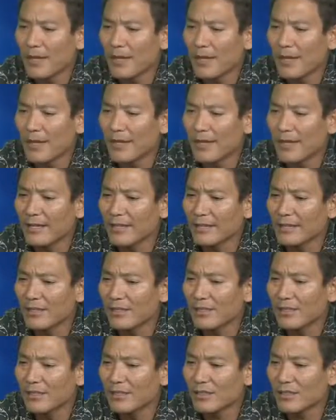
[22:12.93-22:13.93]
and
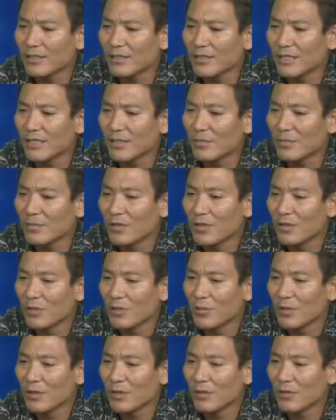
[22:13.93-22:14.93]

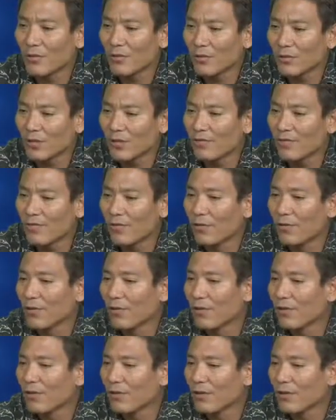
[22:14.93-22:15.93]
what they're looking
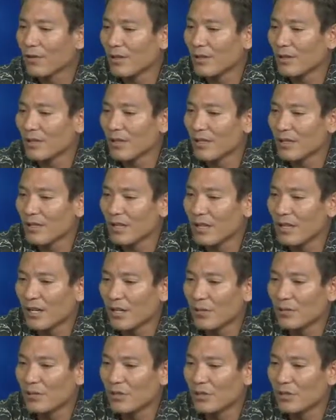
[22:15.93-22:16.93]
for, and kind of
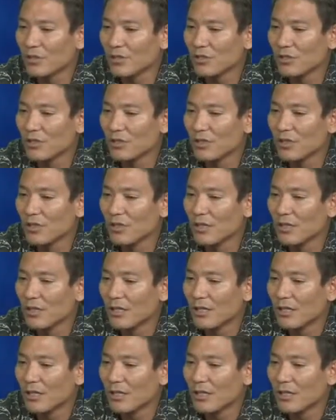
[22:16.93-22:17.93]
how to position
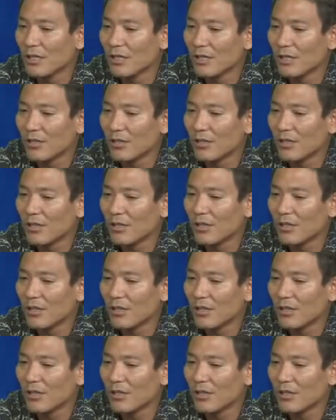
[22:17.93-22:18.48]
a